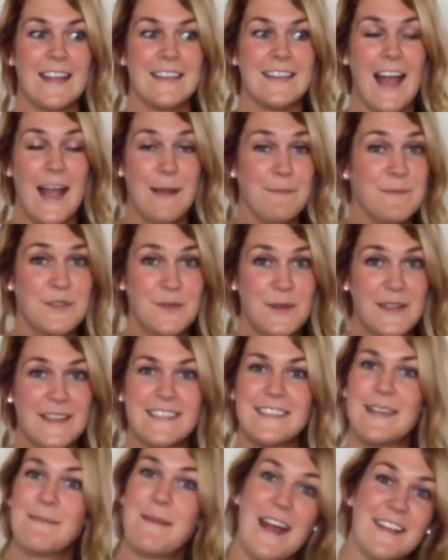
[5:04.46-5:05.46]
I'm doing
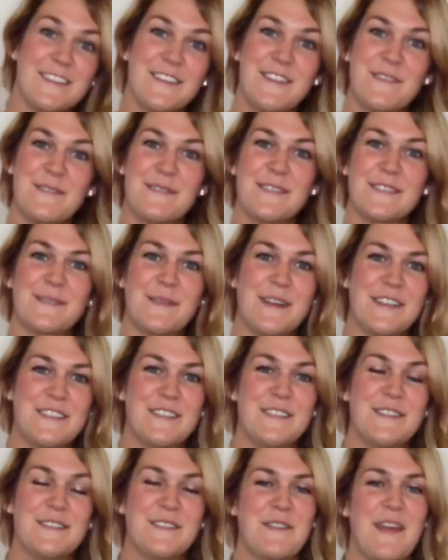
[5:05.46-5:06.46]
this, I'm asking you this
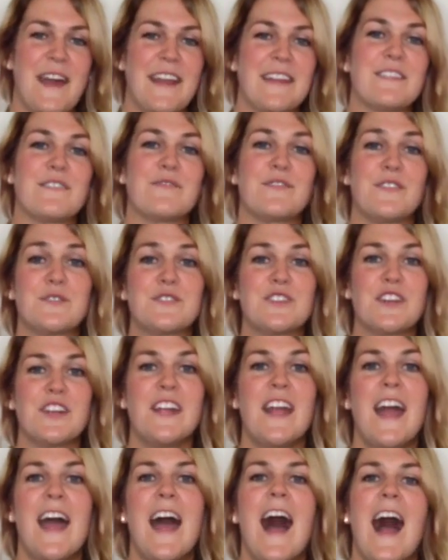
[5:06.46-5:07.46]
question so that in the
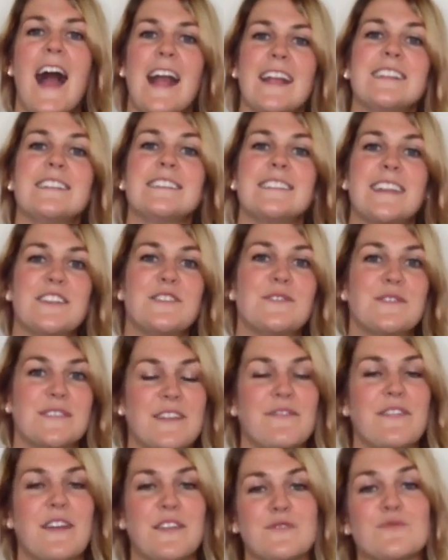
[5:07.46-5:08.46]
future, I can send you
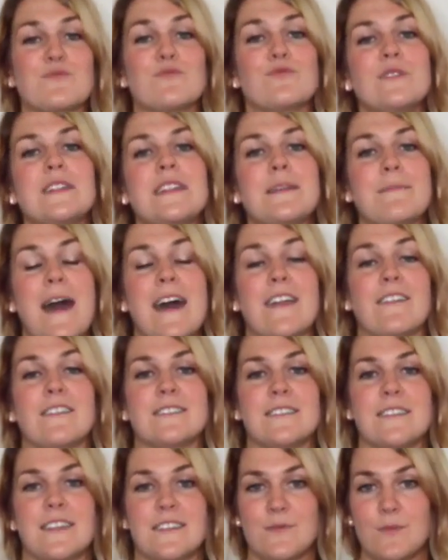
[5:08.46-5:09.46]
stuff that really
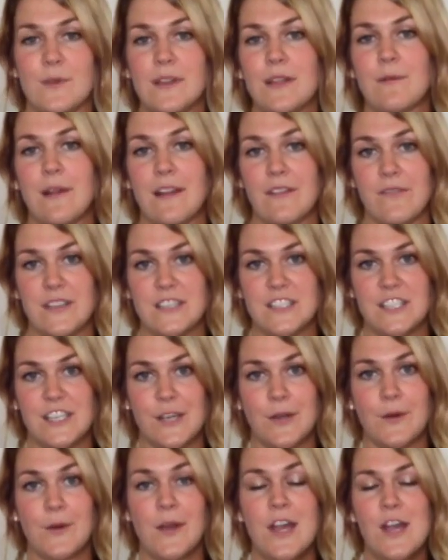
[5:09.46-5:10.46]
matters and that's really relevant to
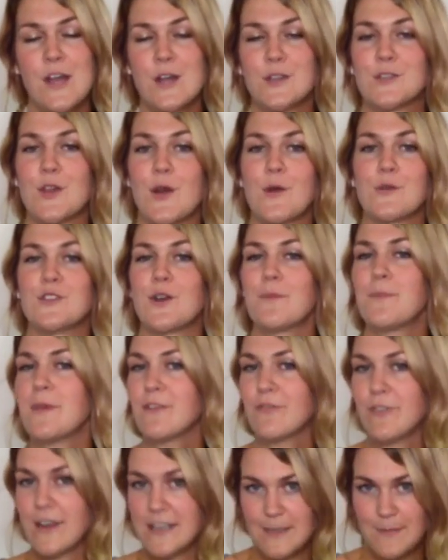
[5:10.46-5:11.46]
you. So don't
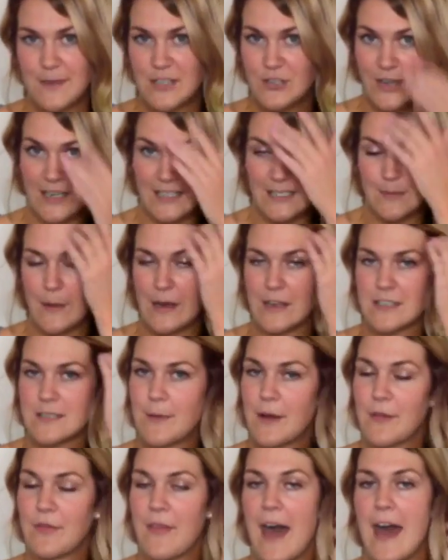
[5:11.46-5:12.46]
be afraid to be transparent
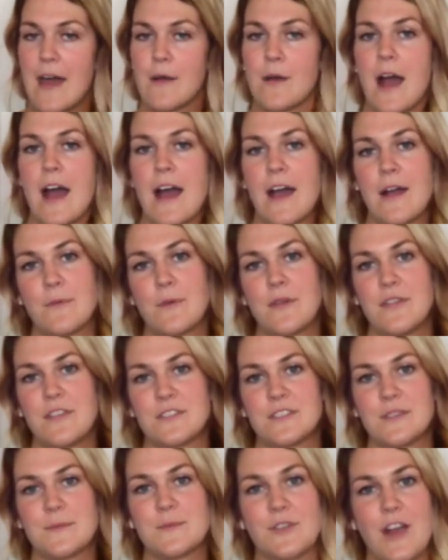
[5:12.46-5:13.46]
about that with
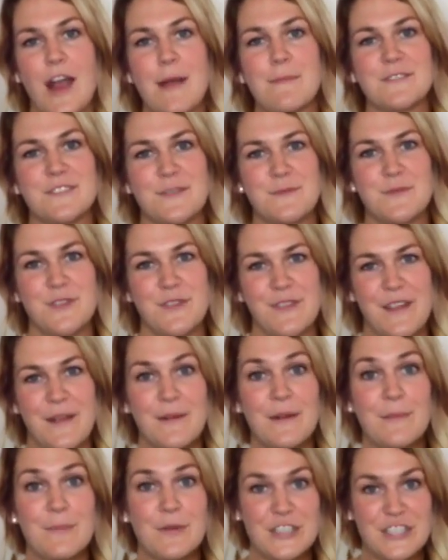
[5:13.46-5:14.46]
your subscribers. I'm sure they
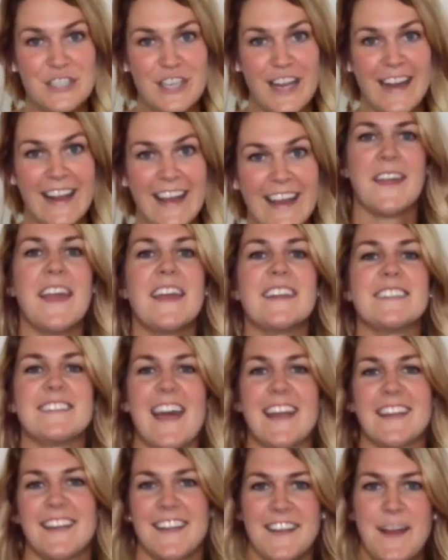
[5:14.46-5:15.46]
would appreciate it.
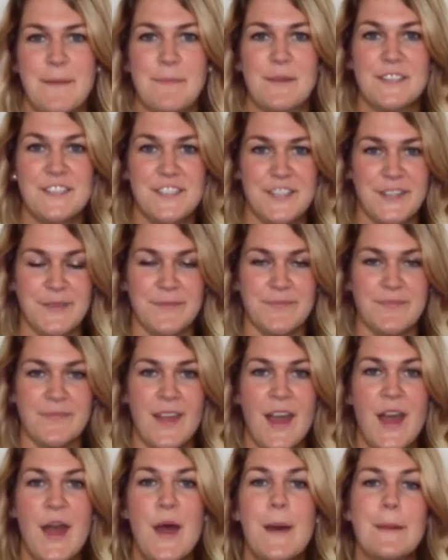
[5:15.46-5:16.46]
Tactic number 2,
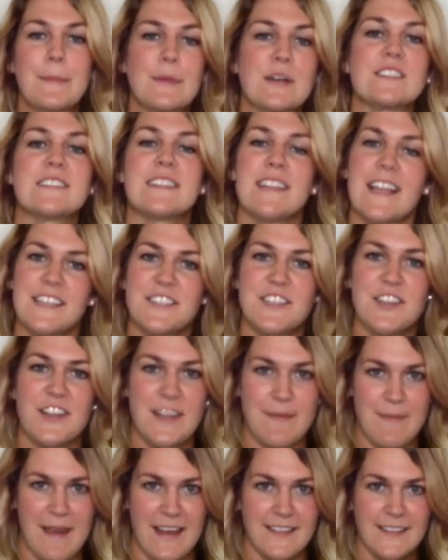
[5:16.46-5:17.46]
personalize your
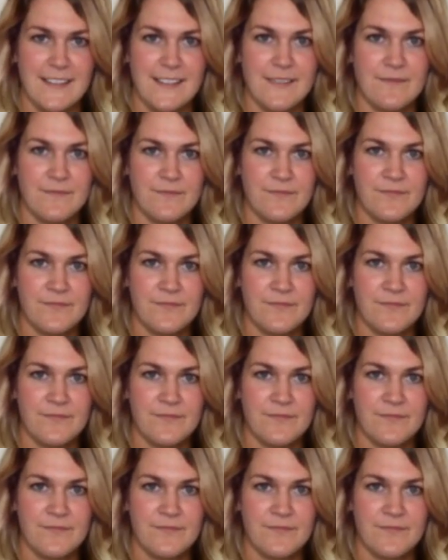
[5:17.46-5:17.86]
emails.